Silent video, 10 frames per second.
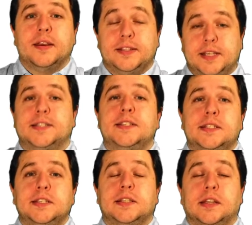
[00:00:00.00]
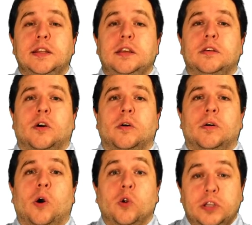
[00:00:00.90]
The existing technique
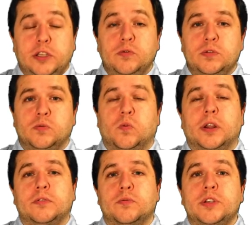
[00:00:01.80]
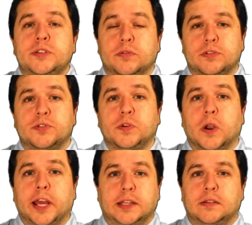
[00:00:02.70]
only uses one resource to
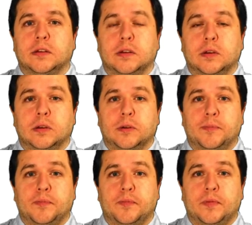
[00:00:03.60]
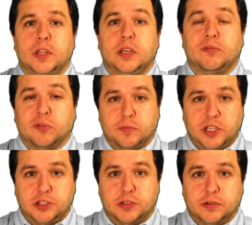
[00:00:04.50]
collect
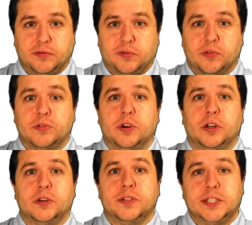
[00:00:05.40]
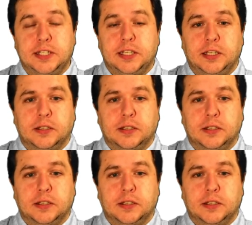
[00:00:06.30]
information for seeding.